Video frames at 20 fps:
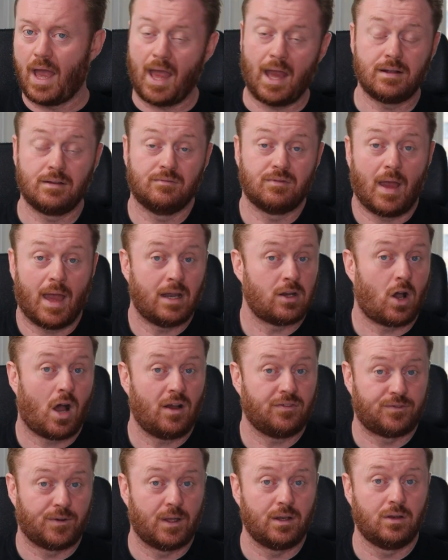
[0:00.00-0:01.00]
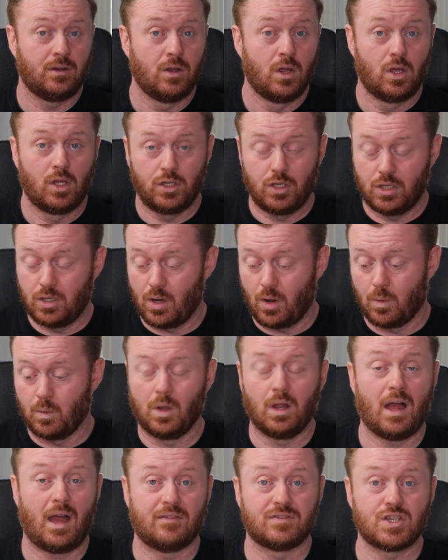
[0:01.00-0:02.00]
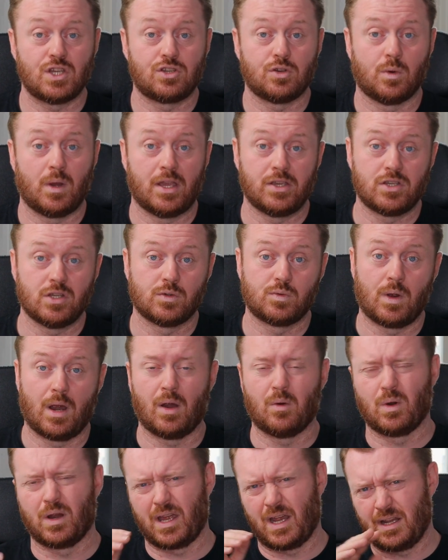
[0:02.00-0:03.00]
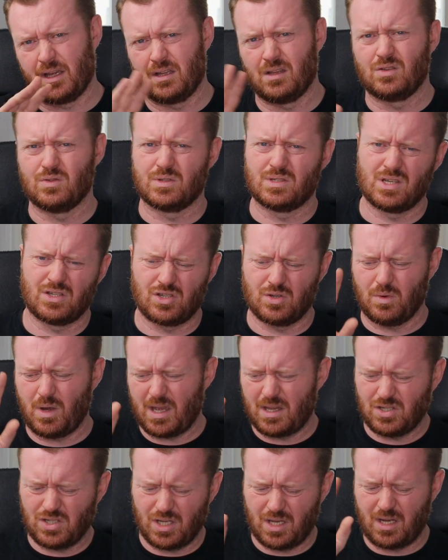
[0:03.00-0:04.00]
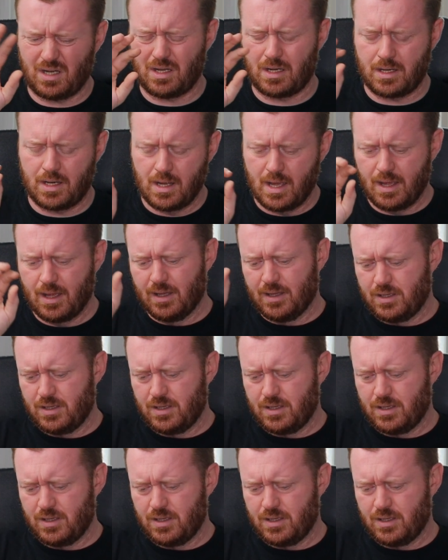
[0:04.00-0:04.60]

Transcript: And, and often, you know, we'll have situations where we're getting into a situation and,